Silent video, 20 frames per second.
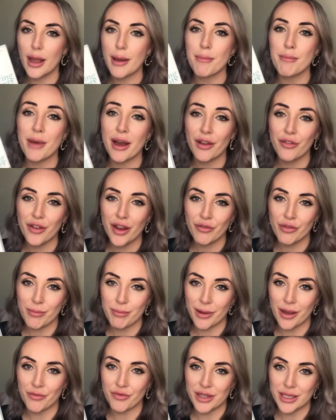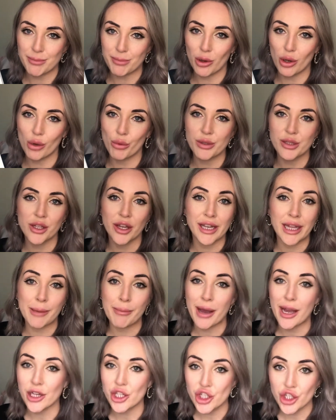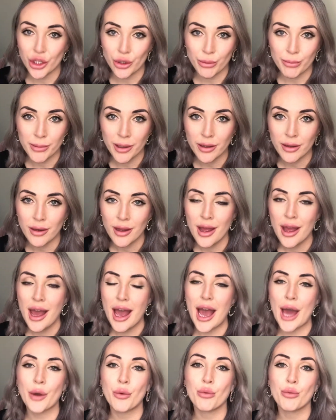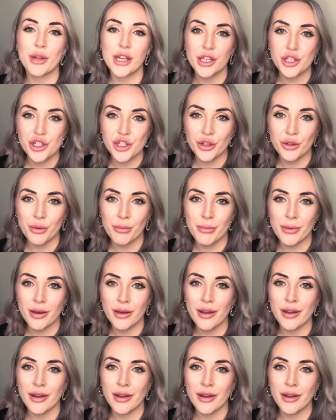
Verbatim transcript: My favourite bit of this book was learning about attunement and reattunement,